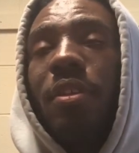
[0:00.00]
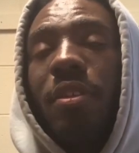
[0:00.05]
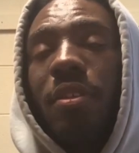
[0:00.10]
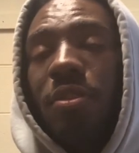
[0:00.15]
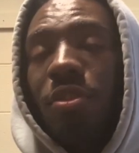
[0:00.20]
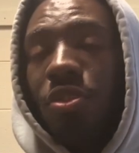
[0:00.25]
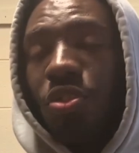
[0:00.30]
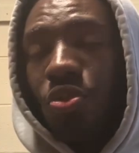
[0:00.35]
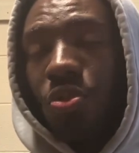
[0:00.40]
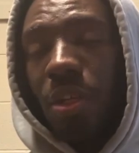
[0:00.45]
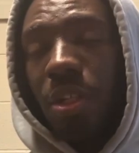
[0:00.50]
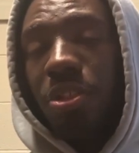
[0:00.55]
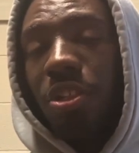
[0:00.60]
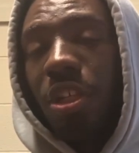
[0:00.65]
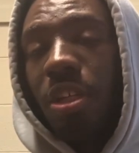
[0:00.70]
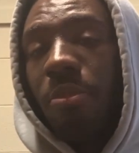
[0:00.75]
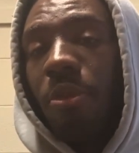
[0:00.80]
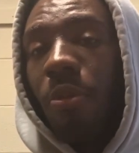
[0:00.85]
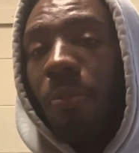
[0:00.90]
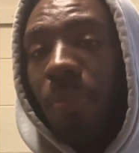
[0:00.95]

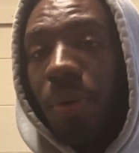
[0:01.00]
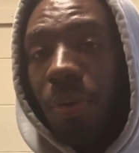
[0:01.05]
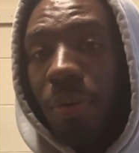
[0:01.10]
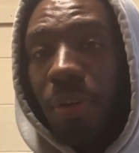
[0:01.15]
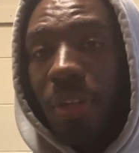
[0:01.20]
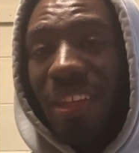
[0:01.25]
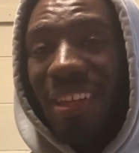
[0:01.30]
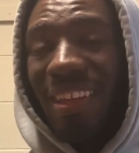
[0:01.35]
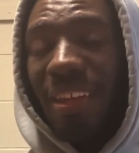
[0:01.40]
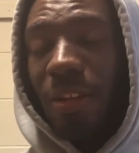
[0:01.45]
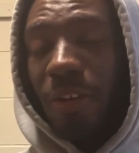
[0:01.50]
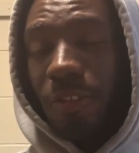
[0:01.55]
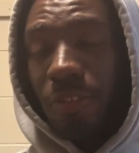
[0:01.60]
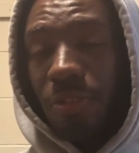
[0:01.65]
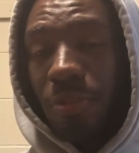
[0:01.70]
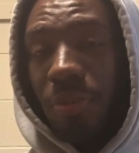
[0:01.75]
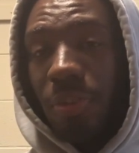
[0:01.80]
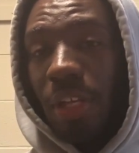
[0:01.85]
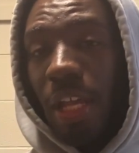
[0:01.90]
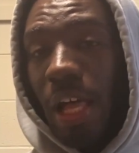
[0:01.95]
stretching and mobility, and
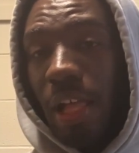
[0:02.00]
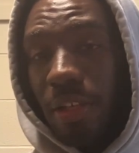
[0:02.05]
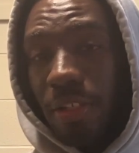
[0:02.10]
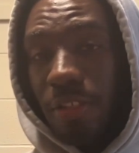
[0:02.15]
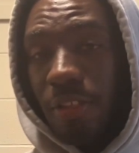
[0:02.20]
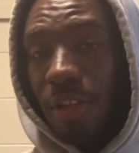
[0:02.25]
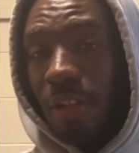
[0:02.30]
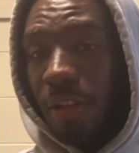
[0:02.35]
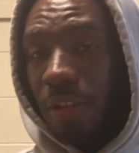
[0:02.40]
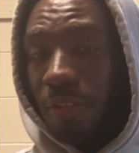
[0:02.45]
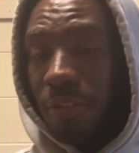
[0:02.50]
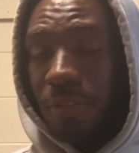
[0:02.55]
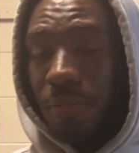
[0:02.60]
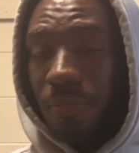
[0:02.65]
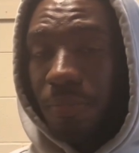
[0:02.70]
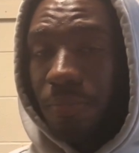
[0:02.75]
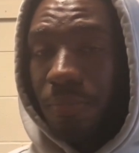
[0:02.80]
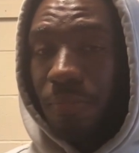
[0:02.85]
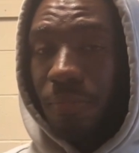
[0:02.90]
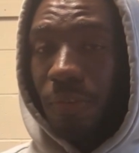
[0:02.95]
also calisthenics.
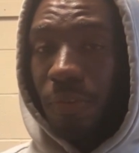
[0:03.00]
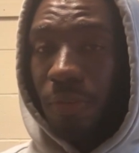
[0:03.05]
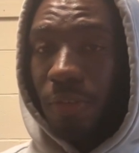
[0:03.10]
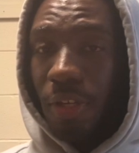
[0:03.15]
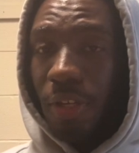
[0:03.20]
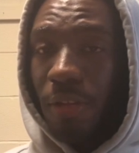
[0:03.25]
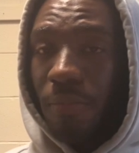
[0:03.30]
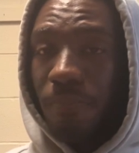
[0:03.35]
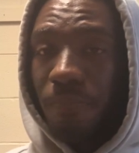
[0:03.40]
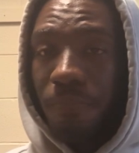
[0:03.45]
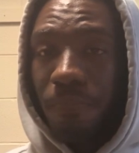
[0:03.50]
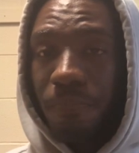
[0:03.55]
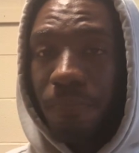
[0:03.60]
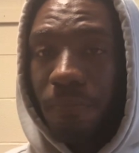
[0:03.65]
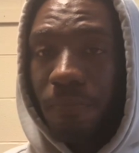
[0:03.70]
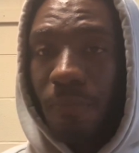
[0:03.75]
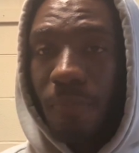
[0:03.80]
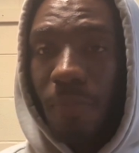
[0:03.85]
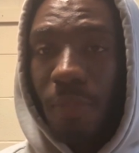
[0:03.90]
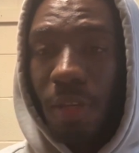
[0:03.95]
Okay,
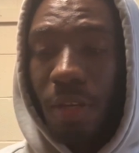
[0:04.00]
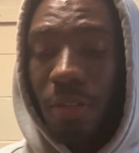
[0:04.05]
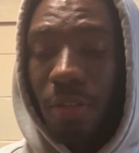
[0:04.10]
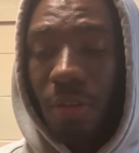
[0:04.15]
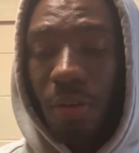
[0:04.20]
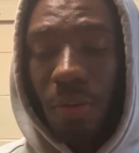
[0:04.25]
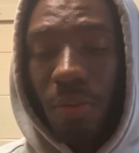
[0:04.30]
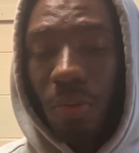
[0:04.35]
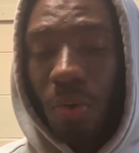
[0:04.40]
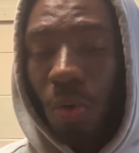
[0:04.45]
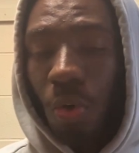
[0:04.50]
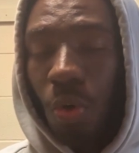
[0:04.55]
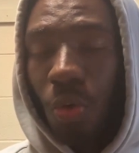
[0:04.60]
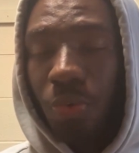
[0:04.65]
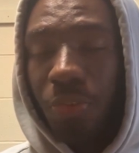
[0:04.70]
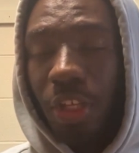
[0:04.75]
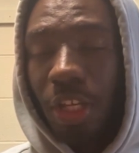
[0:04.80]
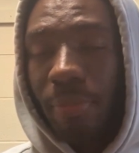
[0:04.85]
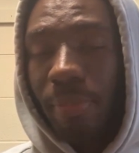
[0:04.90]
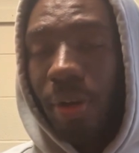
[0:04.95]
the whole
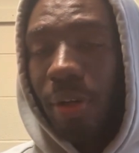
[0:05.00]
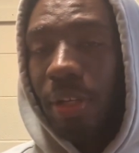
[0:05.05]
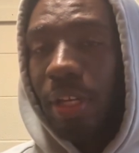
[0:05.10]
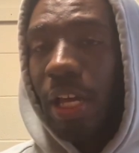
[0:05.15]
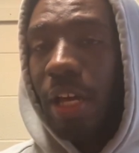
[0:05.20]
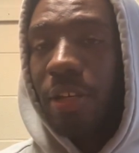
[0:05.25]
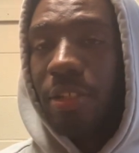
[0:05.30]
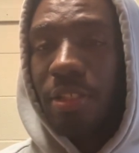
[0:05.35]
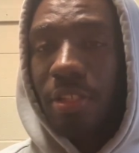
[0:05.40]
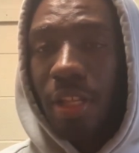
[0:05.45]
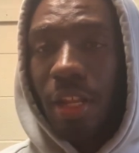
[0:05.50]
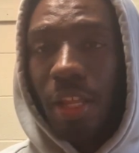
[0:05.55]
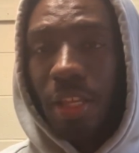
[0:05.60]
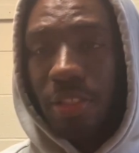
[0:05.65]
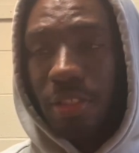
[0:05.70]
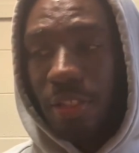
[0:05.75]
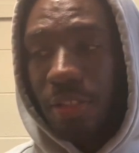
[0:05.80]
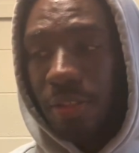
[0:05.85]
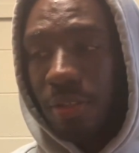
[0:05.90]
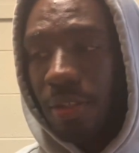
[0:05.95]
thing about
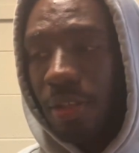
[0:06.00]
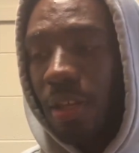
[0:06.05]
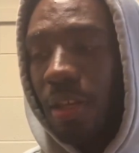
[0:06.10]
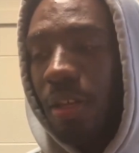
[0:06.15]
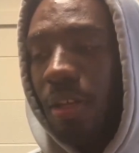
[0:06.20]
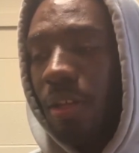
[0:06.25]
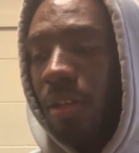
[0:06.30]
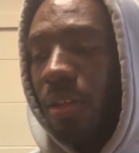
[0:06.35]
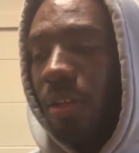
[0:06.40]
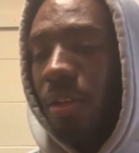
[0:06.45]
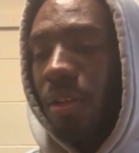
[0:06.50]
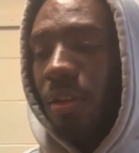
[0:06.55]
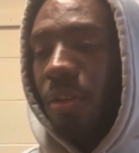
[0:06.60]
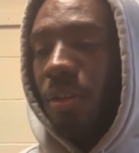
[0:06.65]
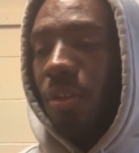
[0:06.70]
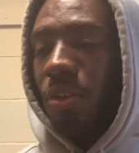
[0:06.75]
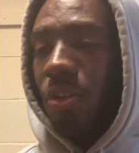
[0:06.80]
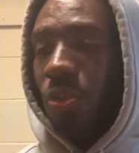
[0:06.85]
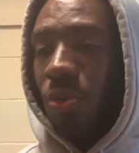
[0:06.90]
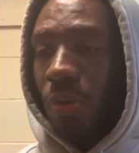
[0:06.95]
calisthenics is
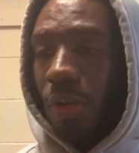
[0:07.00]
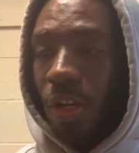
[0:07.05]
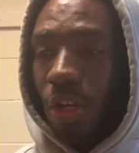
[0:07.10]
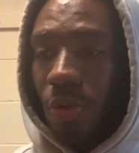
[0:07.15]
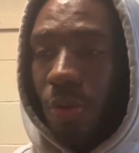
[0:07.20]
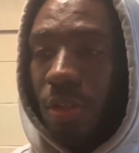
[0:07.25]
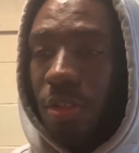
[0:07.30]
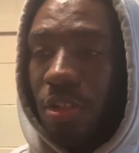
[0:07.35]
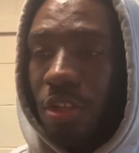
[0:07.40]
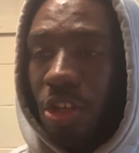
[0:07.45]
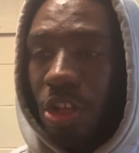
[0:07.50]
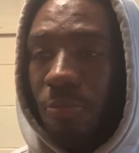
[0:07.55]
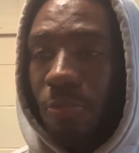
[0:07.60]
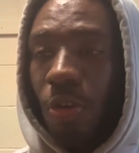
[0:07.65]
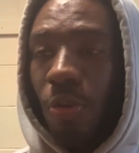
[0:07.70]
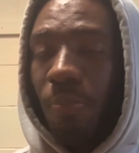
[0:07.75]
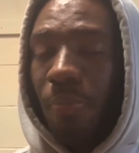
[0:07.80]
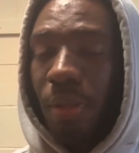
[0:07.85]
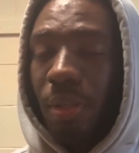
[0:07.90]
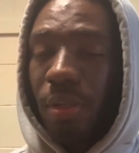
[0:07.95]
you're increasing your
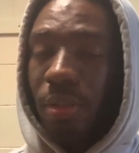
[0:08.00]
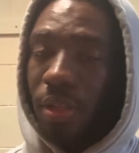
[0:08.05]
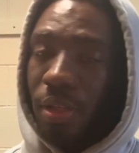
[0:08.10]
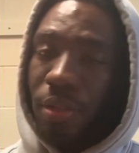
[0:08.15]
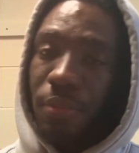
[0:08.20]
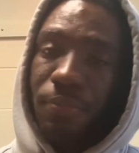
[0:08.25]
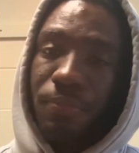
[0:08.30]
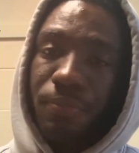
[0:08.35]
mobility.